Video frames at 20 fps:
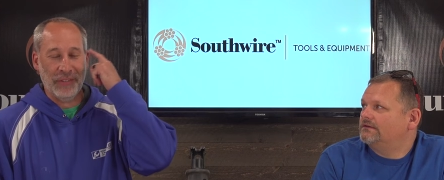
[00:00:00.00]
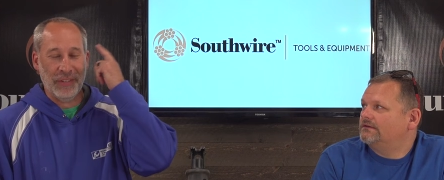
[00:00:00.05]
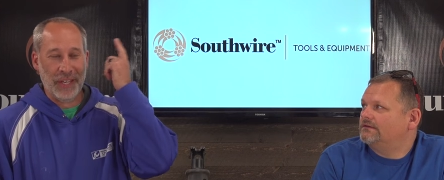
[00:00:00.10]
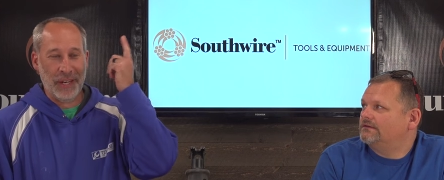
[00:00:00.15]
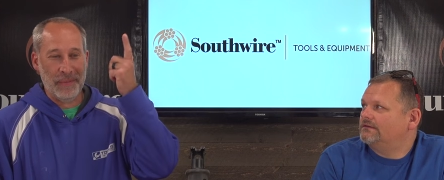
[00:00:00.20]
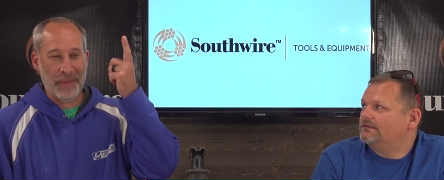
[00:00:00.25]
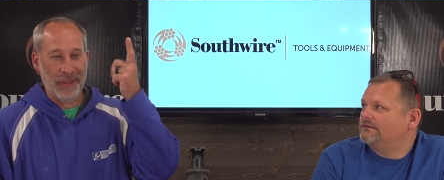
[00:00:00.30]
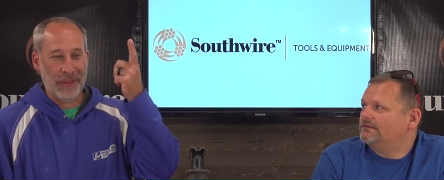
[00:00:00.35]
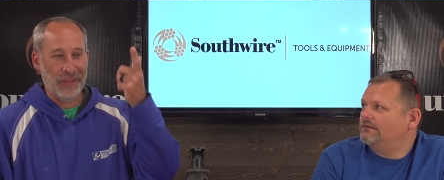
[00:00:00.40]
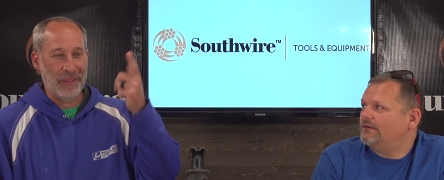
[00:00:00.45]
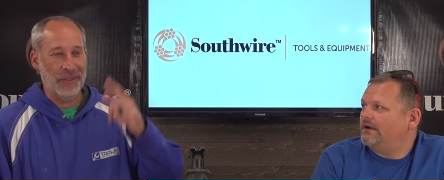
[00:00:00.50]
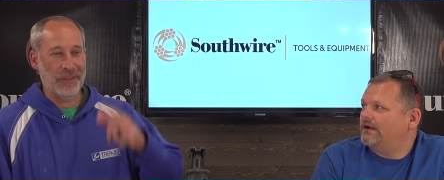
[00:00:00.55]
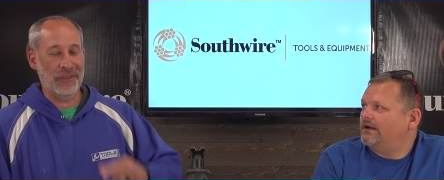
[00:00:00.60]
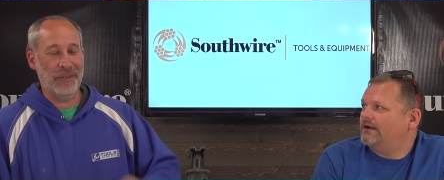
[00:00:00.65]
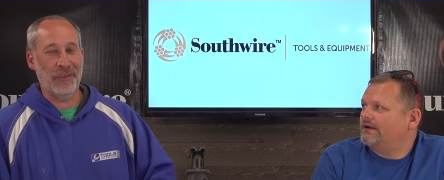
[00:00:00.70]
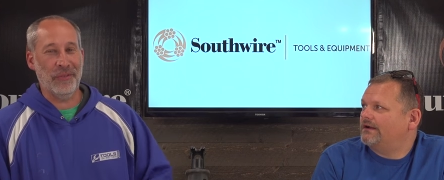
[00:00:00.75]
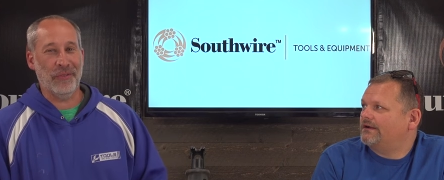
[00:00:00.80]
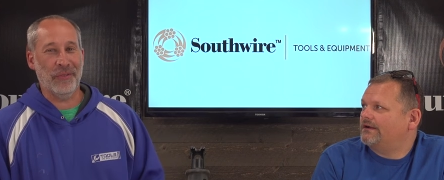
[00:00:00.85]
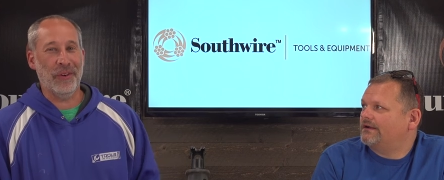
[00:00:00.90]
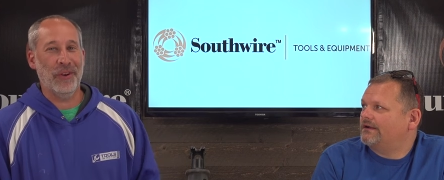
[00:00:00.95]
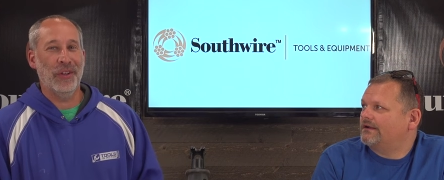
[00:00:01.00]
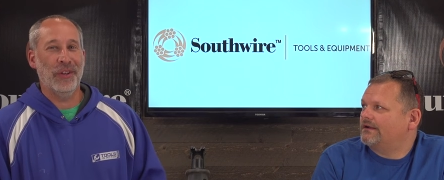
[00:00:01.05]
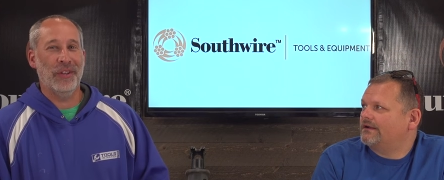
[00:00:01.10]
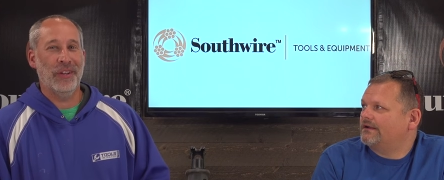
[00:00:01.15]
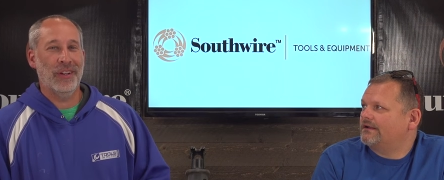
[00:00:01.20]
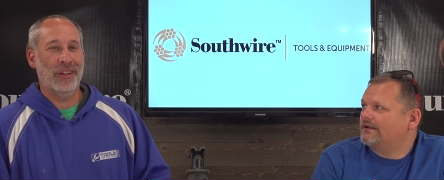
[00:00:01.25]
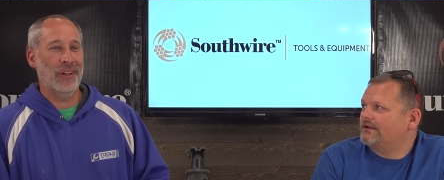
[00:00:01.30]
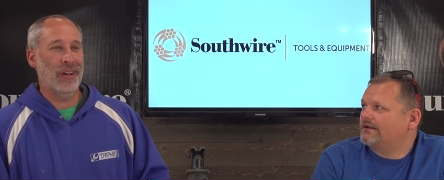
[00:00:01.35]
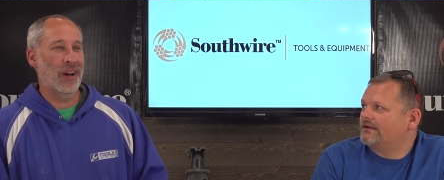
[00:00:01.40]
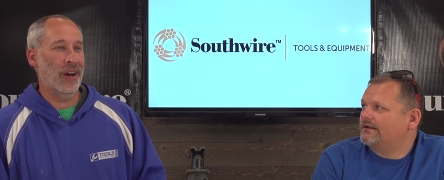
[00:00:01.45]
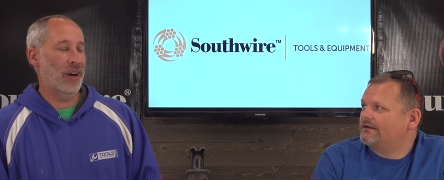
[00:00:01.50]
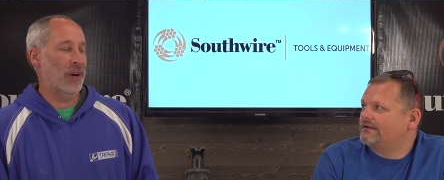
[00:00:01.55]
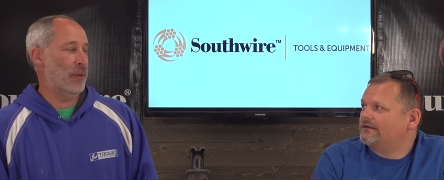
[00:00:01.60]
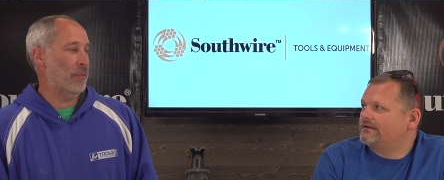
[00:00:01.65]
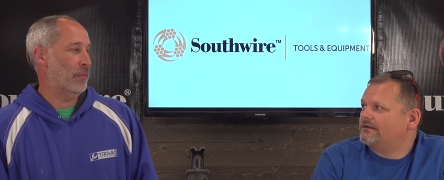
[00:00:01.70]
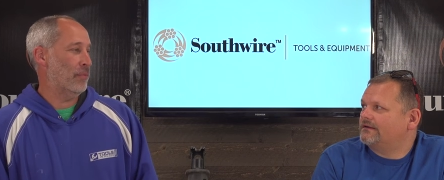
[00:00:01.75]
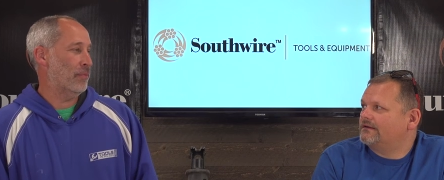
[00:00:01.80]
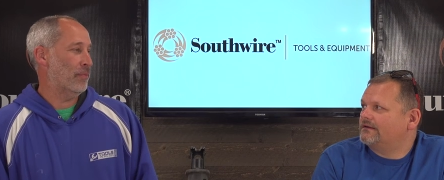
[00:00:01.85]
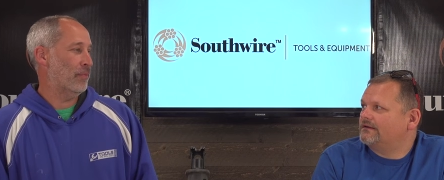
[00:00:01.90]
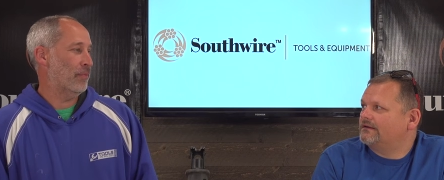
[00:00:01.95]
Speaker 1: forgot about that they're known for.
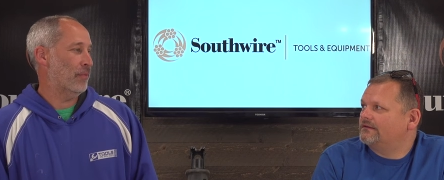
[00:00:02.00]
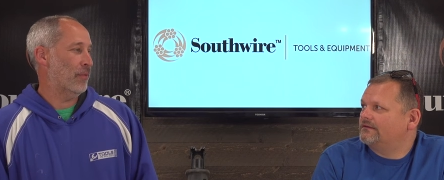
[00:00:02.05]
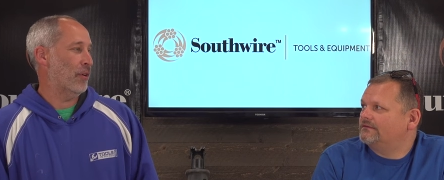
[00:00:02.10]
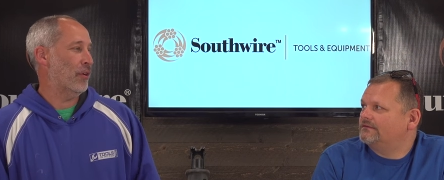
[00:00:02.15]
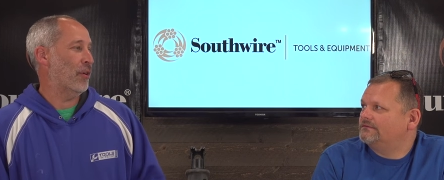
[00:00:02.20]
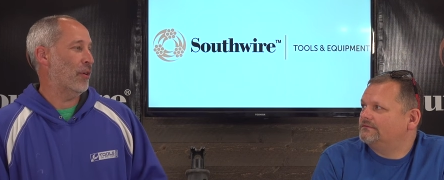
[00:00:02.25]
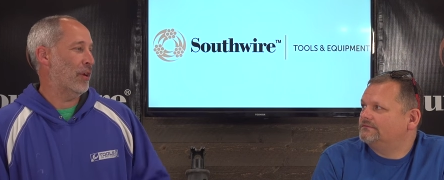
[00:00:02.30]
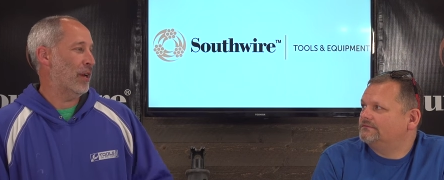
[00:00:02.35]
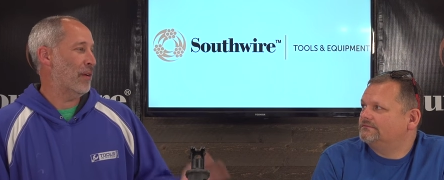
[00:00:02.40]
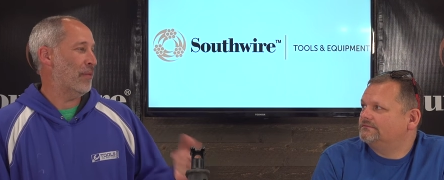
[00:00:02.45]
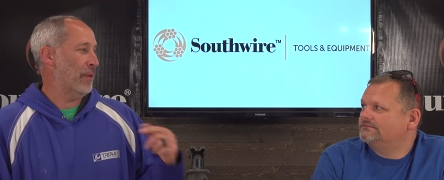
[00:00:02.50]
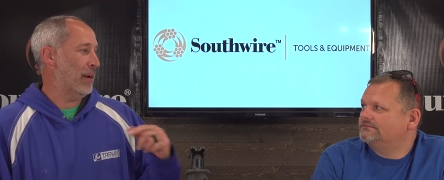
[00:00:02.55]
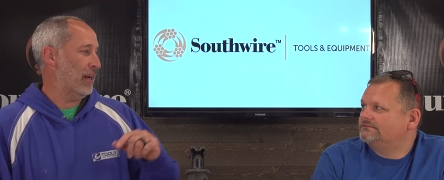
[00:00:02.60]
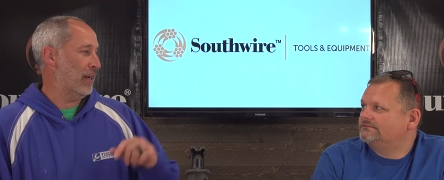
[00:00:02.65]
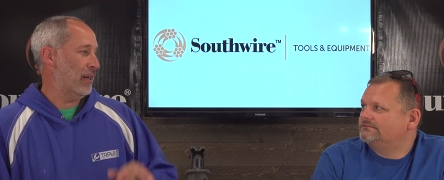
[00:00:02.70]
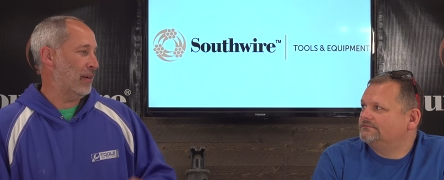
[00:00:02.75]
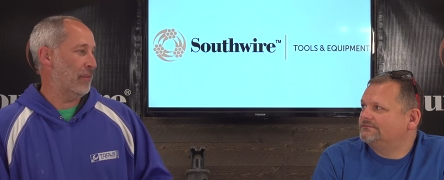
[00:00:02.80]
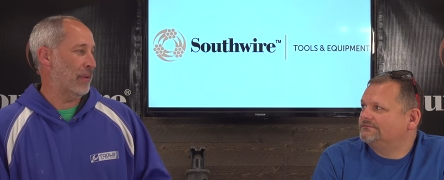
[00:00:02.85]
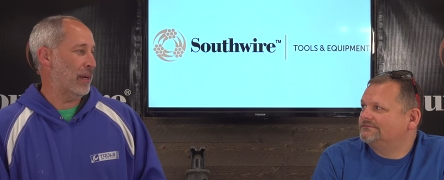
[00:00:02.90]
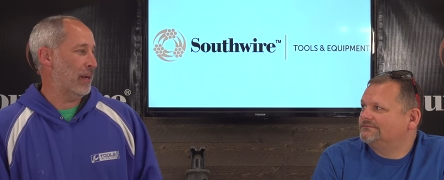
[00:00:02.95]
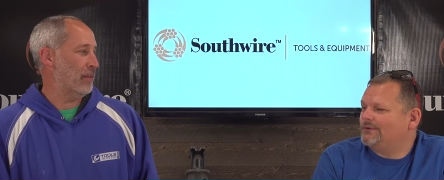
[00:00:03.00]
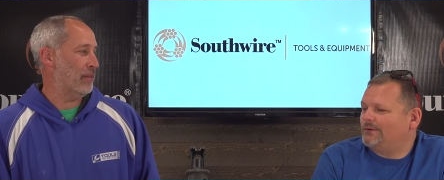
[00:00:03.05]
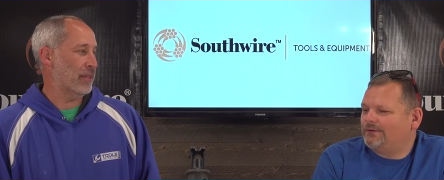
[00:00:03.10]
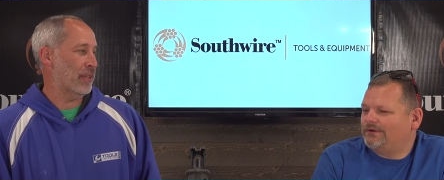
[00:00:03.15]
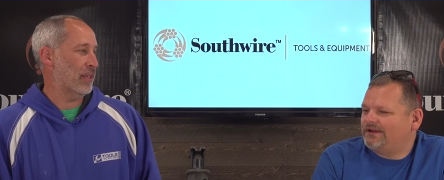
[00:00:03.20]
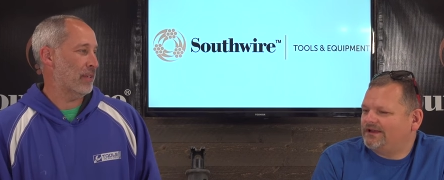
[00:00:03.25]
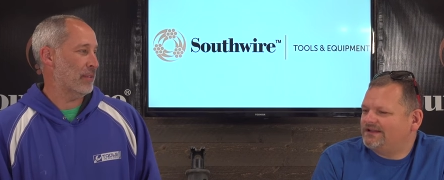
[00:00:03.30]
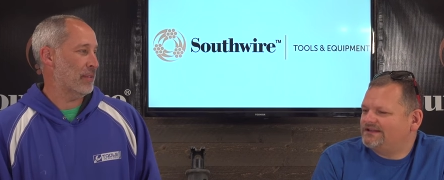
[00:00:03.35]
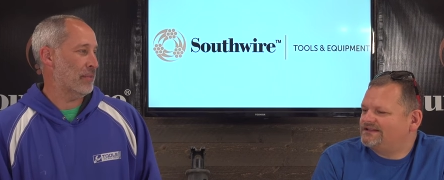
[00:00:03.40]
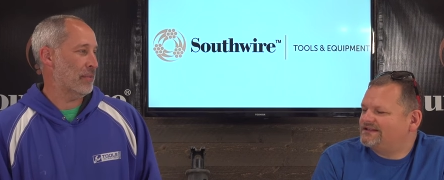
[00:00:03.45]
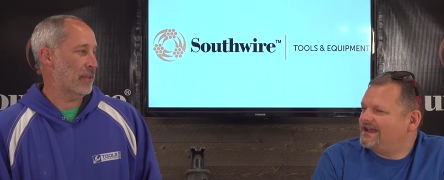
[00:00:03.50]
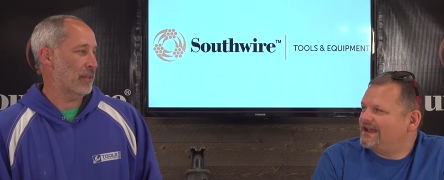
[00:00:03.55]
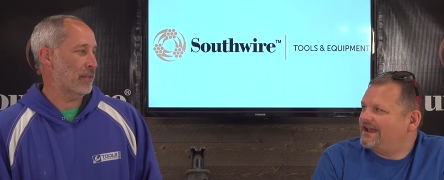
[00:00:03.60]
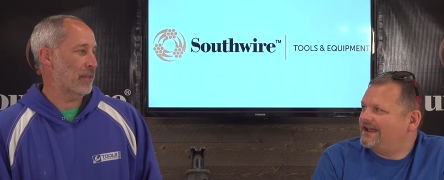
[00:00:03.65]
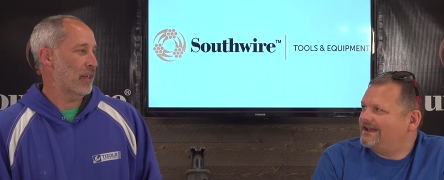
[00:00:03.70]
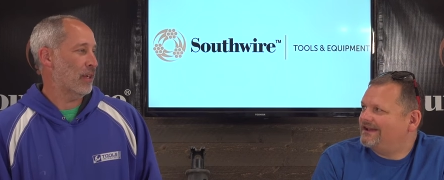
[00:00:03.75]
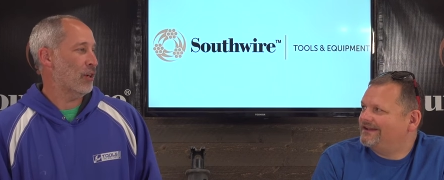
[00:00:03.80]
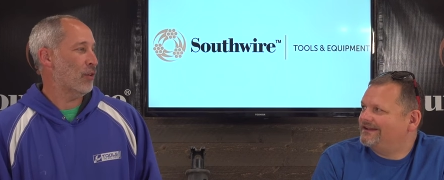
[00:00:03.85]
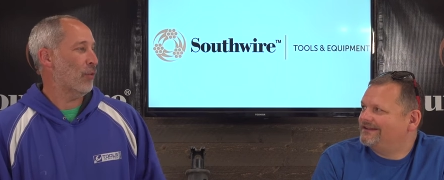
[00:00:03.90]
Um, Oh no, never mind, never mind. What were we gonna say? Else.